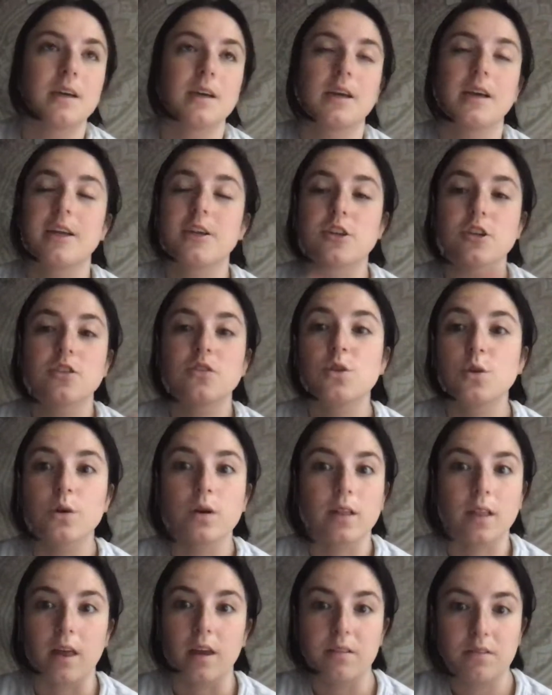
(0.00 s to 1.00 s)
in just
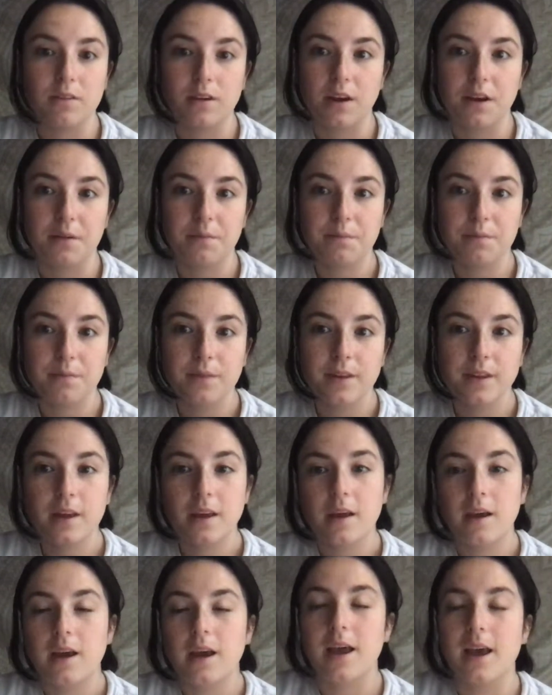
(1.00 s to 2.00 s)
your lifetime,
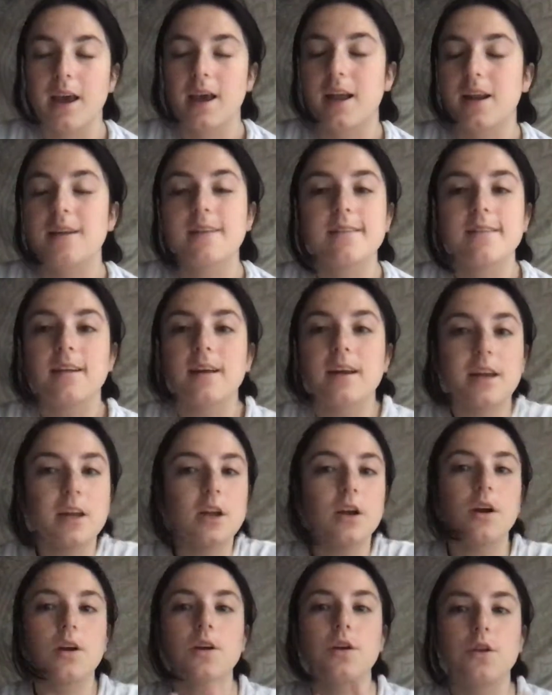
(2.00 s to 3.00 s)
and it's
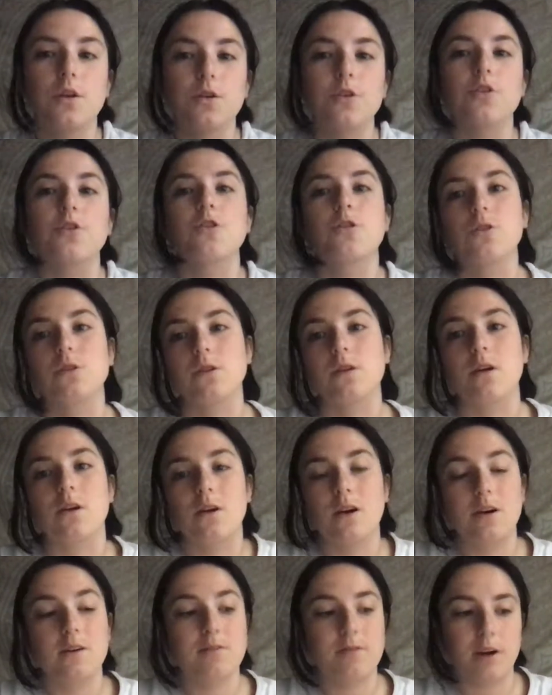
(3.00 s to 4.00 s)
taking a huge toll on
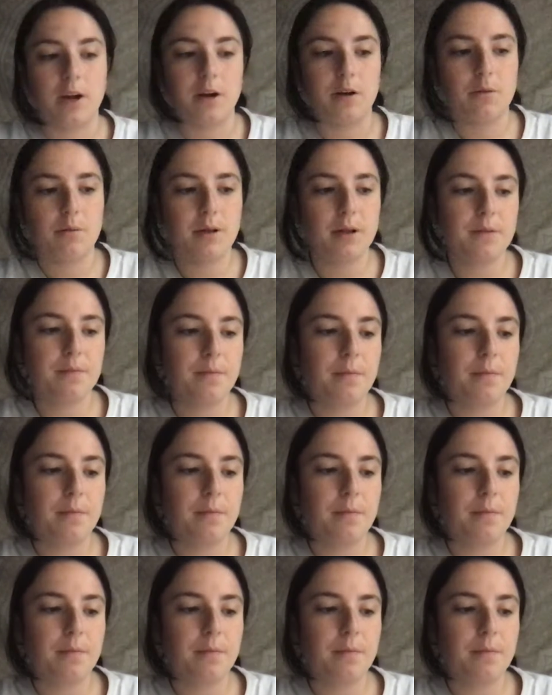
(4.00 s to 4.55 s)
our environment.